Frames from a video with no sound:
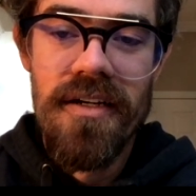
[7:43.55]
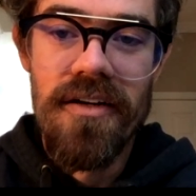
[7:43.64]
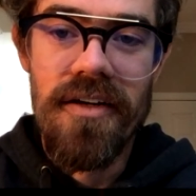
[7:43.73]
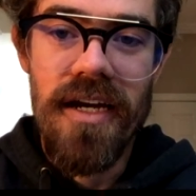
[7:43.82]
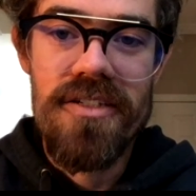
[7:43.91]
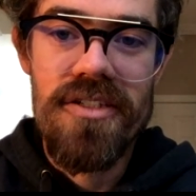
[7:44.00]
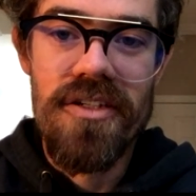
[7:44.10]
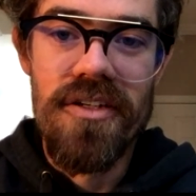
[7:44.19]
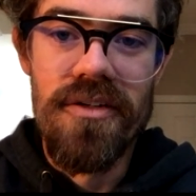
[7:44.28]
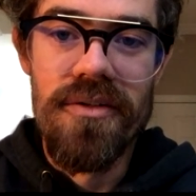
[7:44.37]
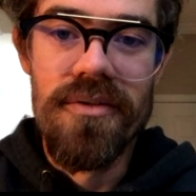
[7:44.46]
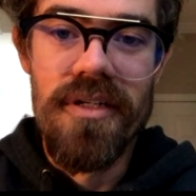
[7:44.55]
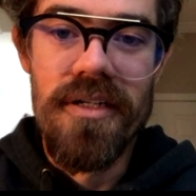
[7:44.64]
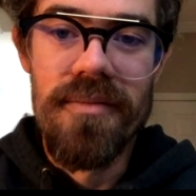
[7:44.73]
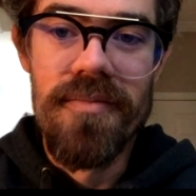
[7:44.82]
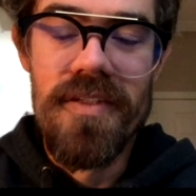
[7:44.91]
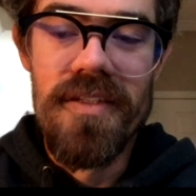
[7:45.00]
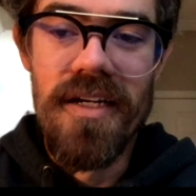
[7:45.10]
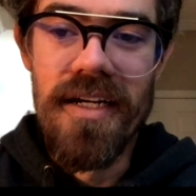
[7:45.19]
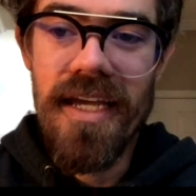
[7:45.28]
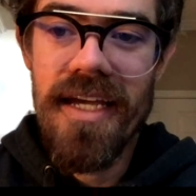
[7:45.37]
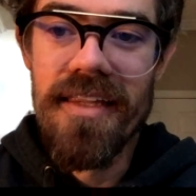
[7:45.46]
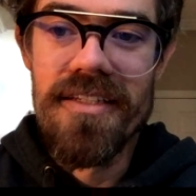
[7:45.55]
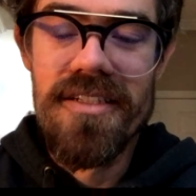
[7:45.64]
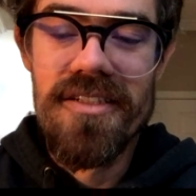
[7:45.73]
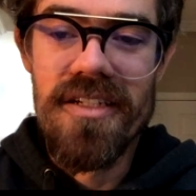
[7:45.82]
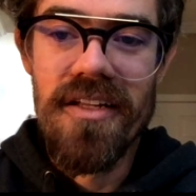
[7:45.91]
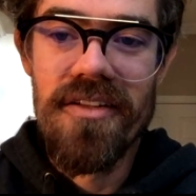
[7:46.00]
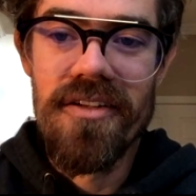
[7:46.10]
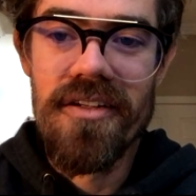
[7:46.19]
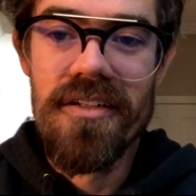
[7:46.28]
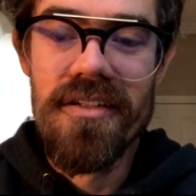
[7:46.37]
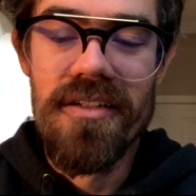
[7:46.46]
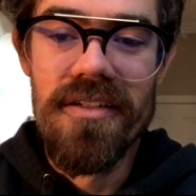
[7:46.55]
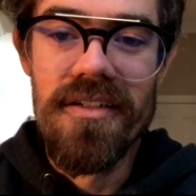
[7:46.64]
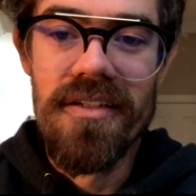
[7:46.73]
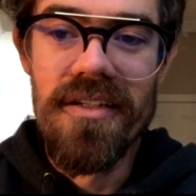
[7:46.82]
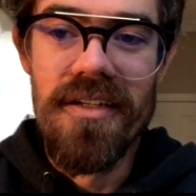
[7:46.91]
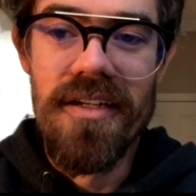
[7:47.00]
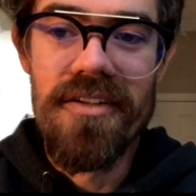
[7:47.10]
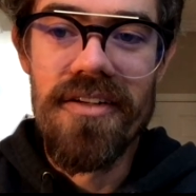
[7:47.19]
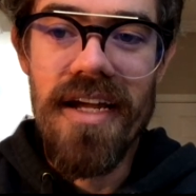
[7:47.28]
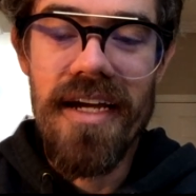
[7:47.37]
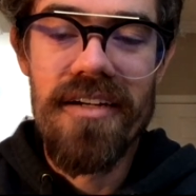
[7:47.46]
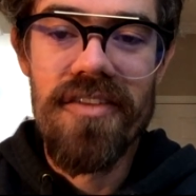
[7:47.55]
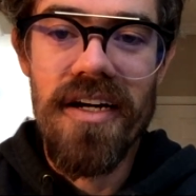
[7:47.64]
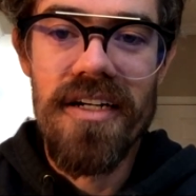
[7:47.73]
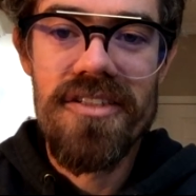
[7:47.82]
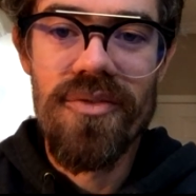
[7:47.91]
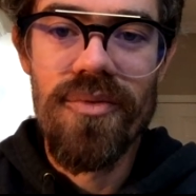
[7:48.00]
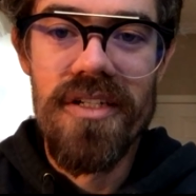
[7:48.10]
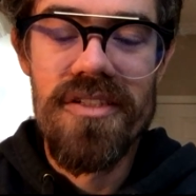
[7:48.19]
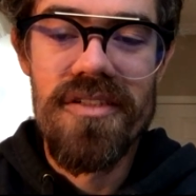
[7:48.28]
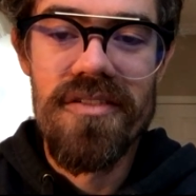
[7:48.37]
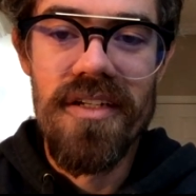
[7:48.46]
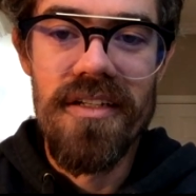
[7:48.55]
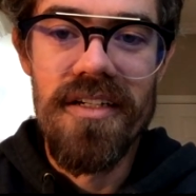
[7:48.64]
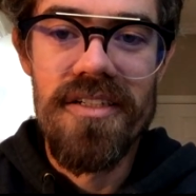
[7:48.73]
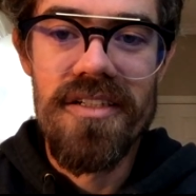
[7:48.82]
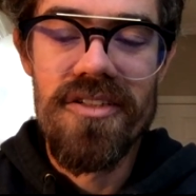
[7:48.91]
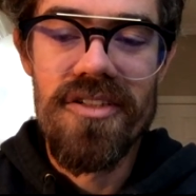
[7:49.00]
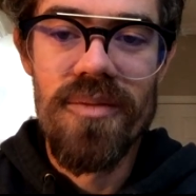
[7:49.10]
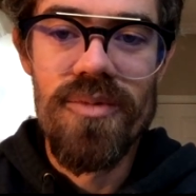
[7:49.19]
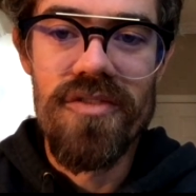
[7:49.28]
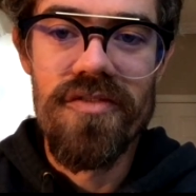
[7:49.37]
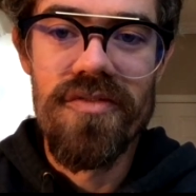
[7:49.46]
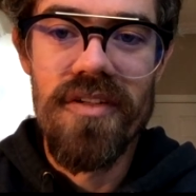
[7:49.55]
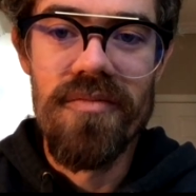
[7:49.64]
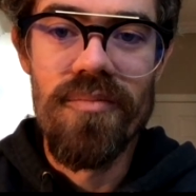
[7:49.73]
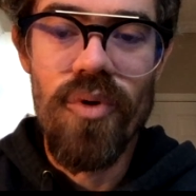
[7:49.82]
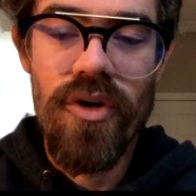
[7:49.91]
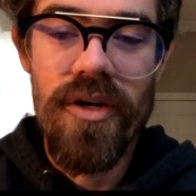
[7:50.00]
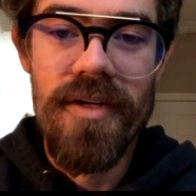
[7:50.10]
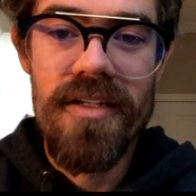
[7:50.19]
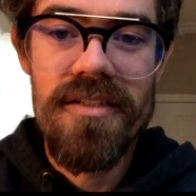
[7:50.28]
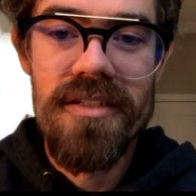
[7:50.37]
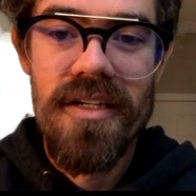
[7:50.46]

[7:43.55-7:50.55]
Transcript: Okay, so again, this is another negative consequence, at least in terms of employment,